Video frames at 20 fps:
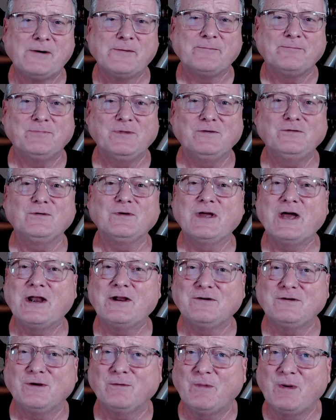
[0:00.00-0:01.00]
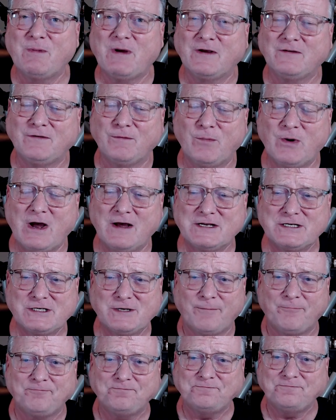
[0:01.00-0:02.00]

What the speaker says: This one kind of took me by surprise.